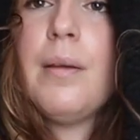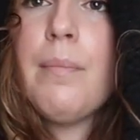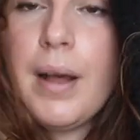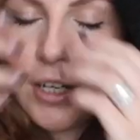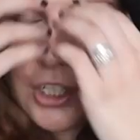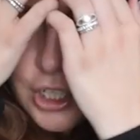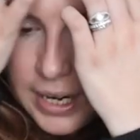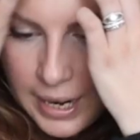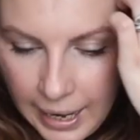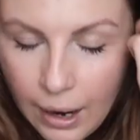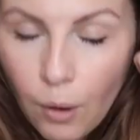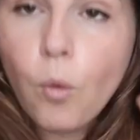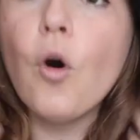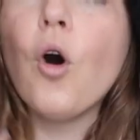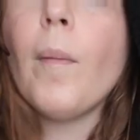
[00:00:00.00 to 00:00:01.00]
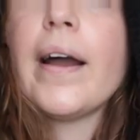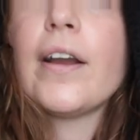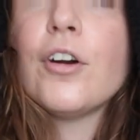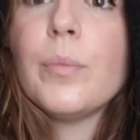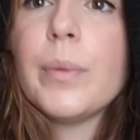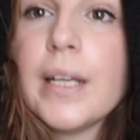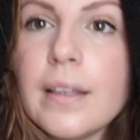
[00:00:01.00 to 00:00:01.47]
imagine how warm I
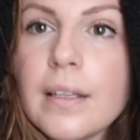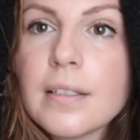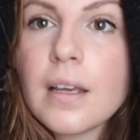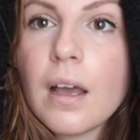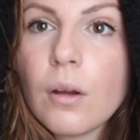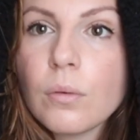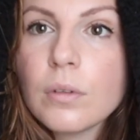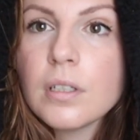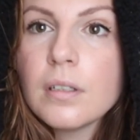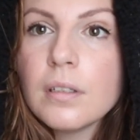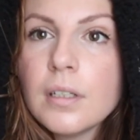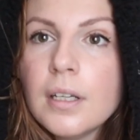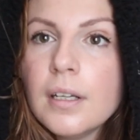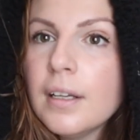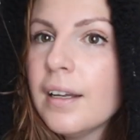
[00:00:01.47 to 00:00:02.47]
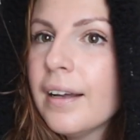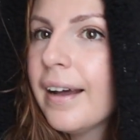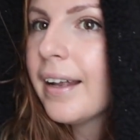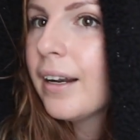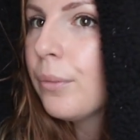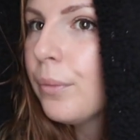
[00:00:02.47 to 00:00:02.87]
could be in this coat. I